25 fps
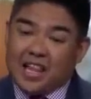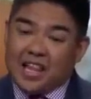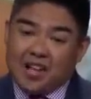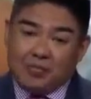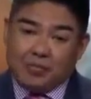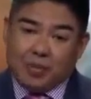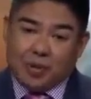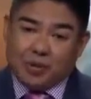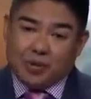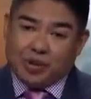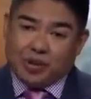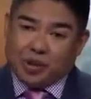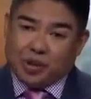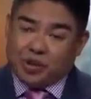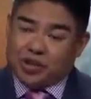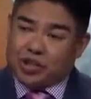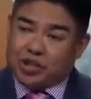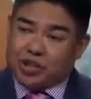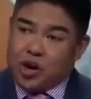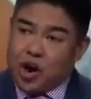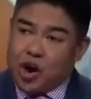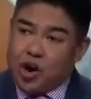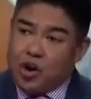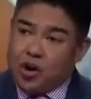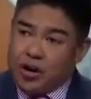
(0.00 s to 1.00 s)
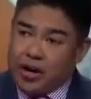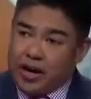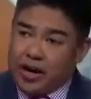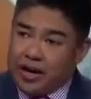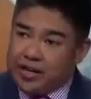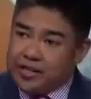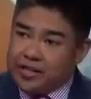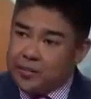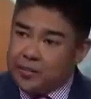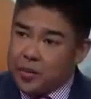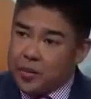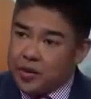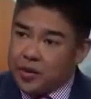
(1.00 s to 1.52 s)
I love both George Karl
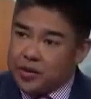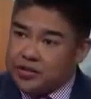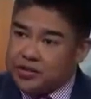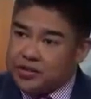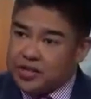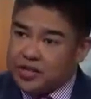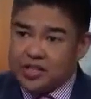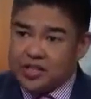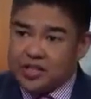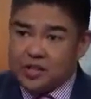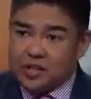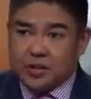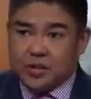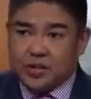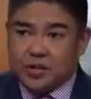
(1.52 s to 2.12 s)
and DeMarcus Cousins,